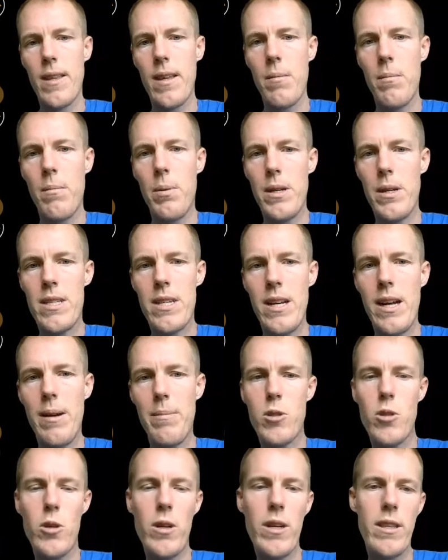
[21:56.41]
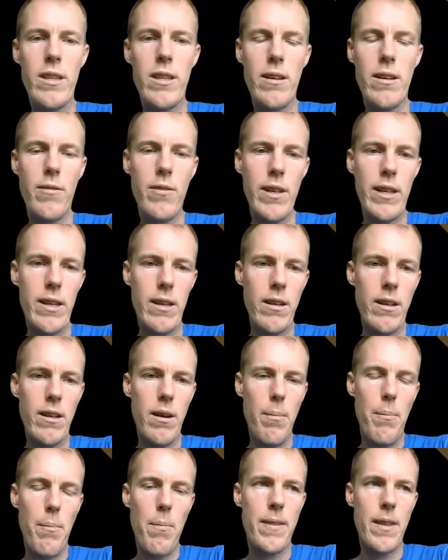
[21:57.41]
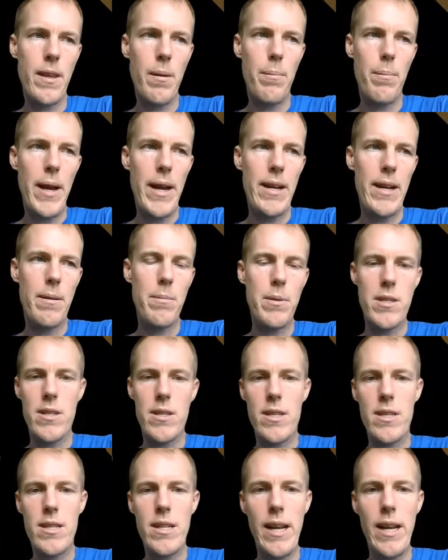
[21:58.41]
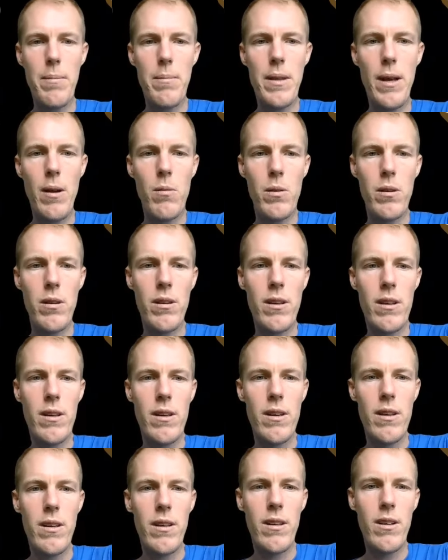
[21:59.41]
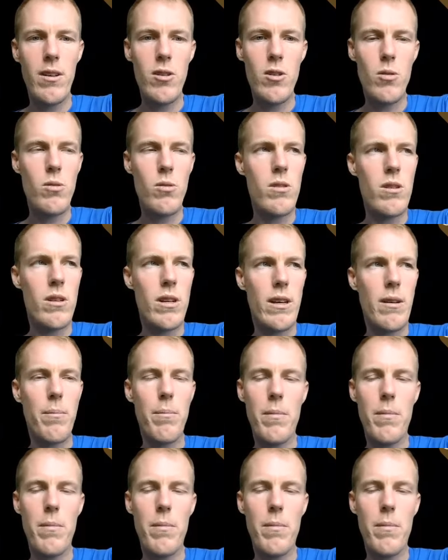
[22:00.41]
But I'm trying to think of like a painting business name that would use like